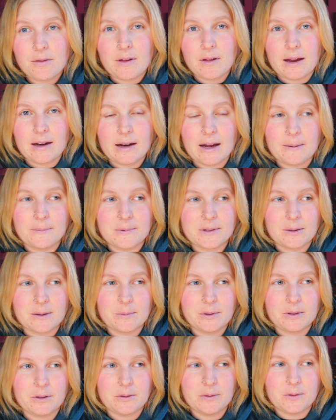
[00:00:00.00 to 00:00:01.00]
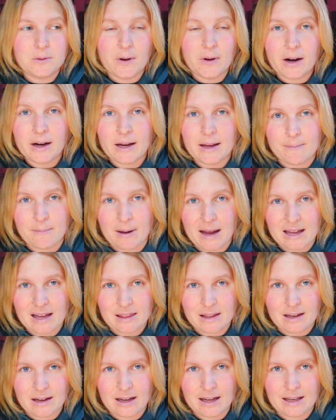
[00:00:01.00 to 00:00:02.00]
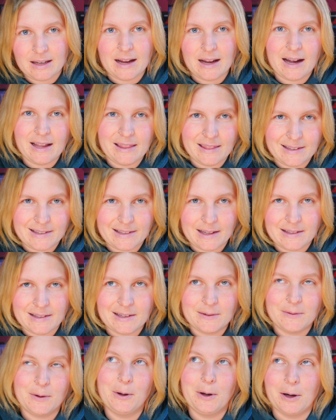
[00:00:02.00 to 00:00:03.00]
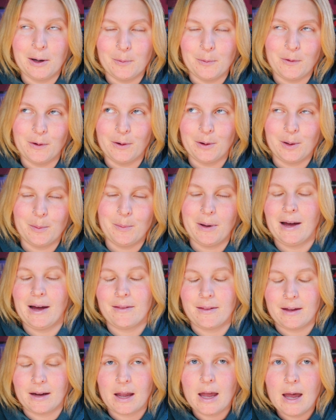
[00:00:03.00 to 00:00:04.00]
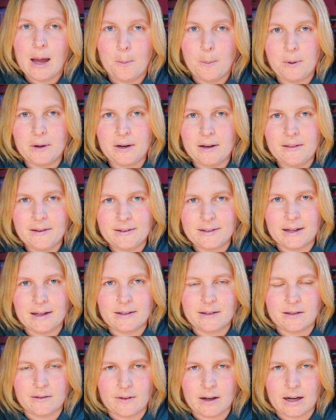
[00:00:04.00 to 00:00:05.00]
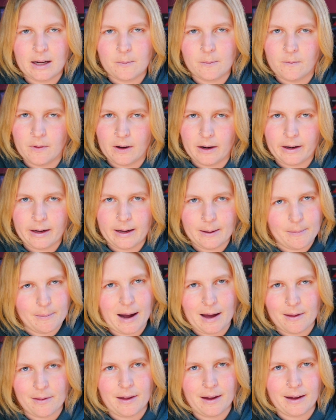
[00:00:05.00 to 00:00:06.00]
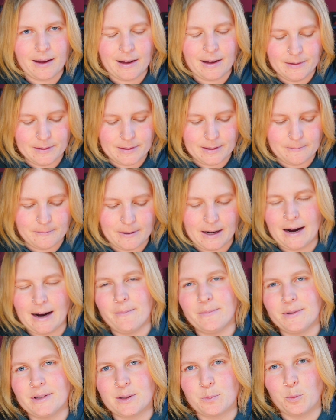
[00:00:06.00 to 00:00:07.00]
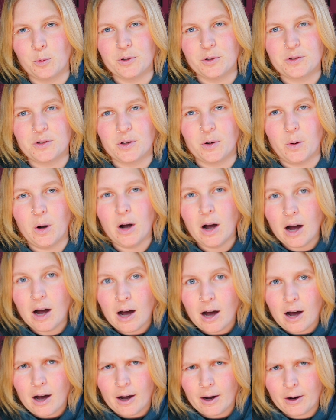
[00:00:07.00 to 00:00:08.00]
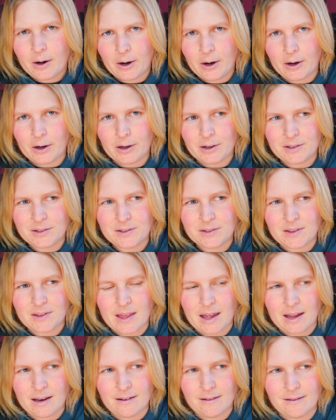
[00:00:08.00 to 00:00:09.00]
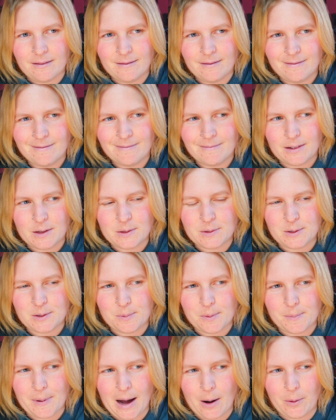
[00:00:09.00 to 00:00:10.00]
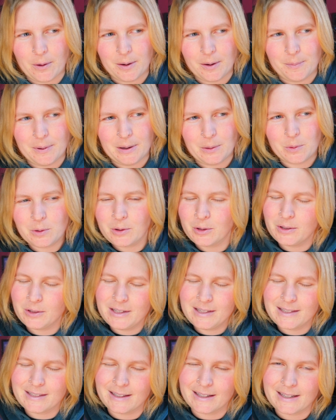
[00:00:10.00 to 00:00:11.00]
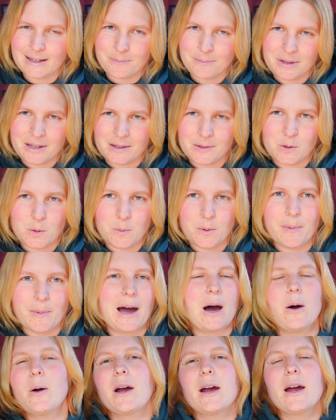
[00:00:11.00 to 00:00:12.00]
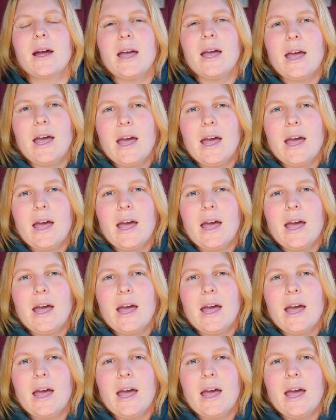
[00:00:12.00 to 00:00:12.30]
And I'm someone who's very empathic, and not in the sense of, oh, I'm very empathic, but in the sense of I am very empathic. And sometimes it's more so a curse than a superpower, but we're learning to let it be a superpower.